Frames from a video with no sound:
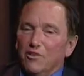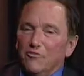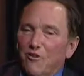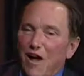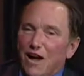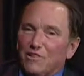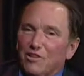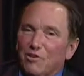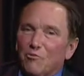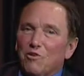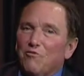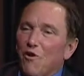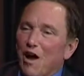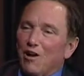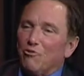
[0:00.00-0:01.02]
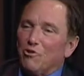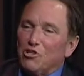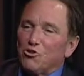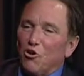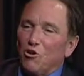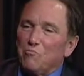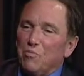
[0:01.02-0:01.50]
the fact that refineries
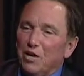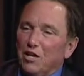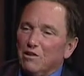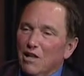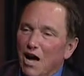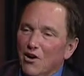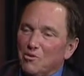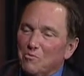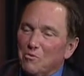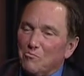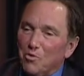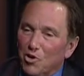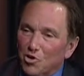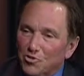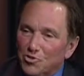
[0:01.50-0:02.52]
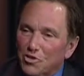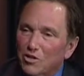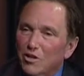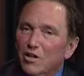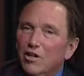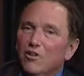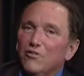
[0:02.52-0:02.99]
aren't being allowed to be built.
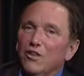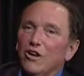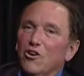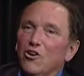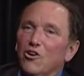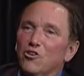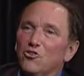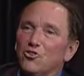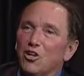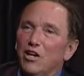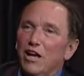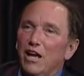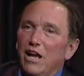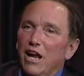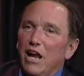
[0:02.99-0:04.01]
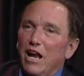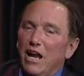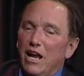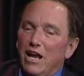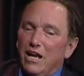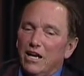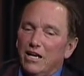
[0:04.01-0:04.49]
Right. There's a,
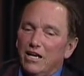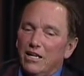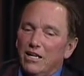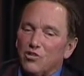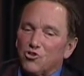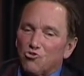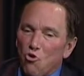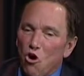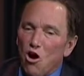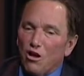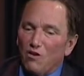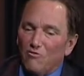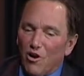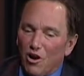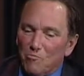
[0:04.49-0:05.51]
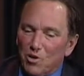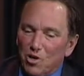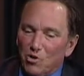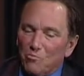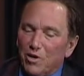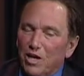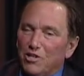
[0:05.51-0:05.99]
a, a uh, strong
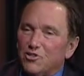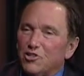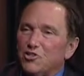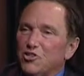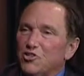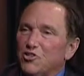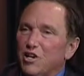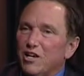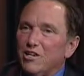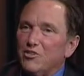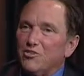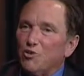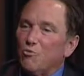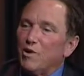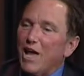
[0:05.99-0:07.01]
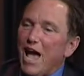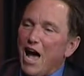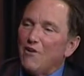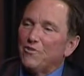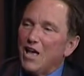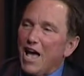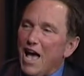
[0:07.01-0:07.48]
environmental basis that says that we
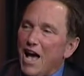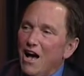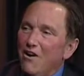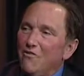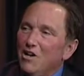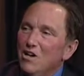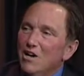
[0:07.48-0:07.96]
have to have